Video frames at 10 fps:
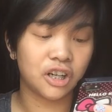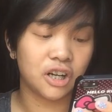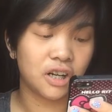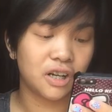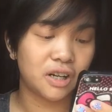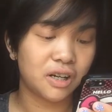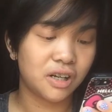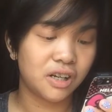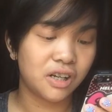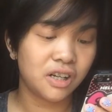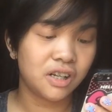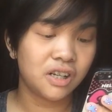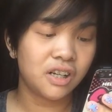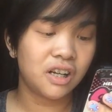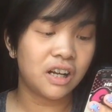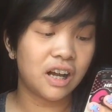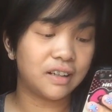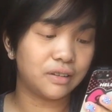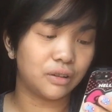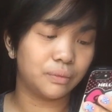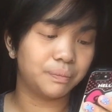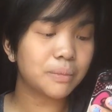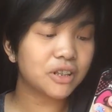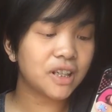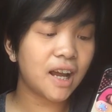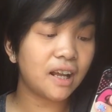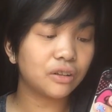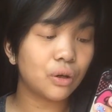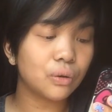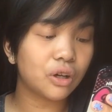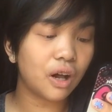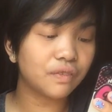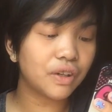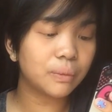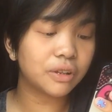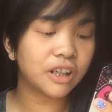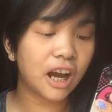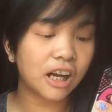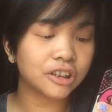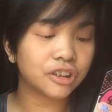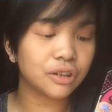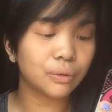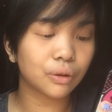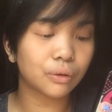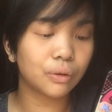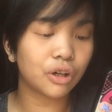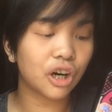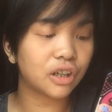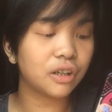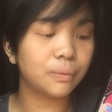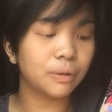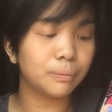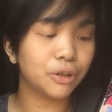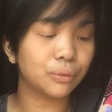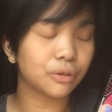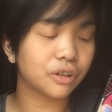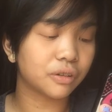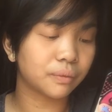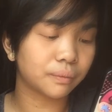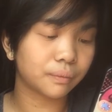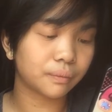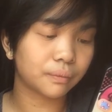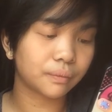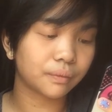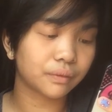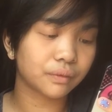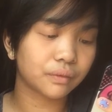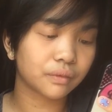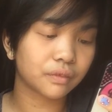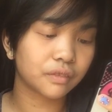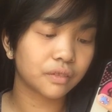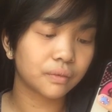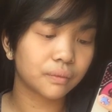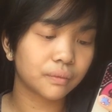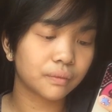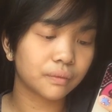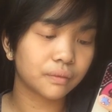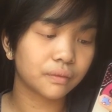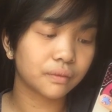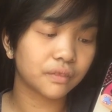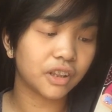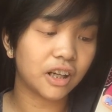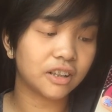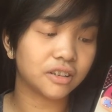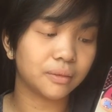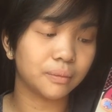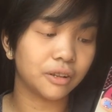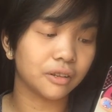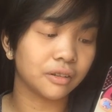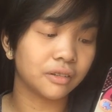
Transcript: All shoes are dirty. I know. Number ten, go golfing with Ashton or go karting with Muke. Go karting with Muke. Yeah, same here.